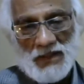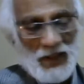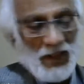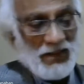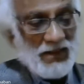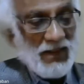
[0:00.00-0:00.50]

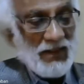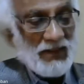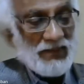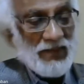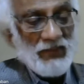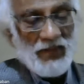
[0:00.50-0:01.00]
and uh,
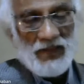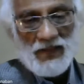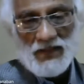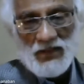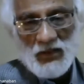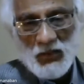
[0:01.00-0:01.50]
seven
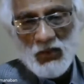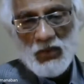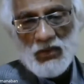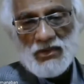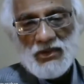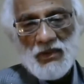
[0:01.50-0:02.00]

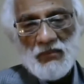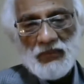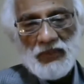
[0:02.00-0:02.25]
schools.